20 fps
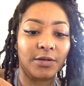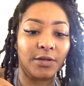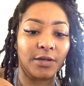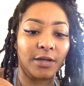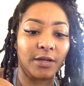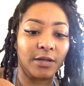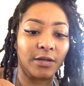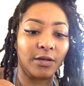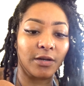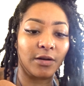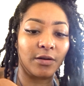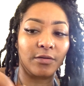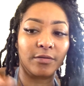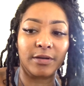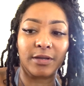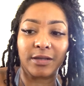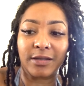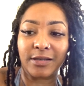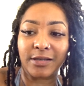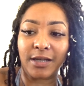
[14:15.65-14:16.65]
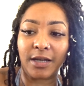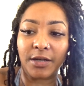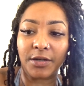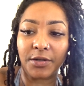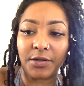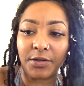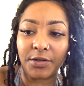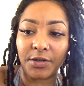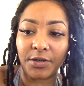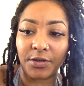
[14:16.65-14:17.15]
You can go in the
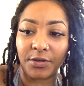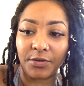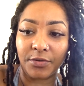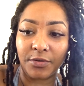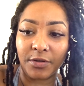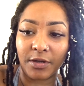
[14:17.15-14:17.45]
center too.